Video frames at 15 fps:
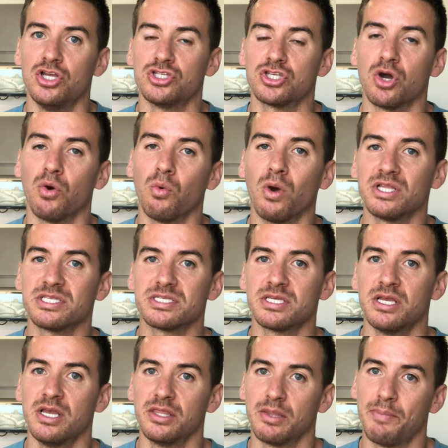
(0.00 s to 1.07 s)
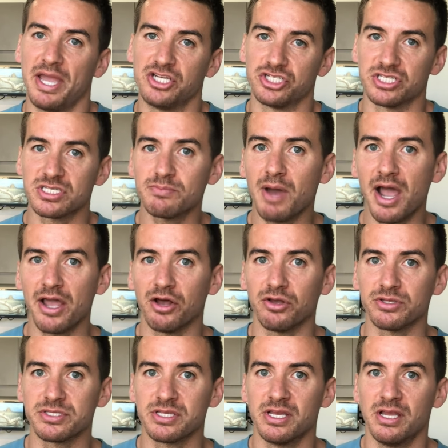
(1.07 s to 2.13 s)
So once the patient
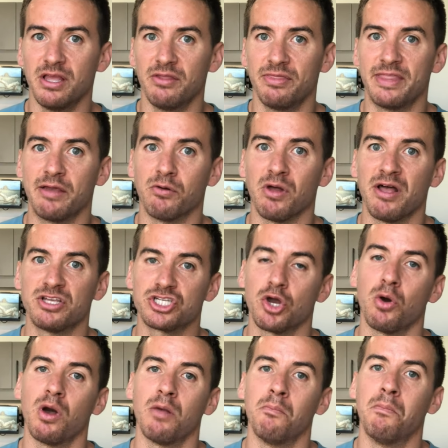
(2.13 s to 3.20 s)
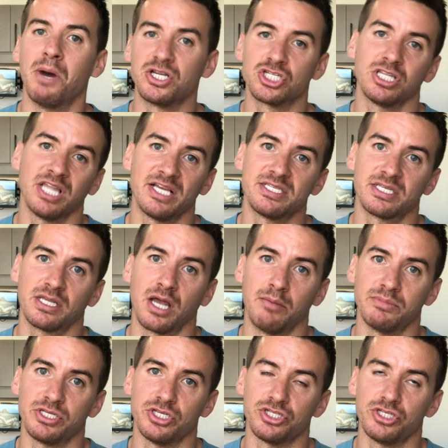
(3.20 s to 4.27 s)
smiles, they will show much less
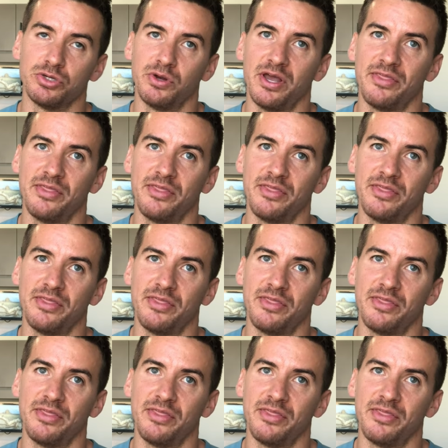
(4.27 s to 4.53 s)
gum tissue.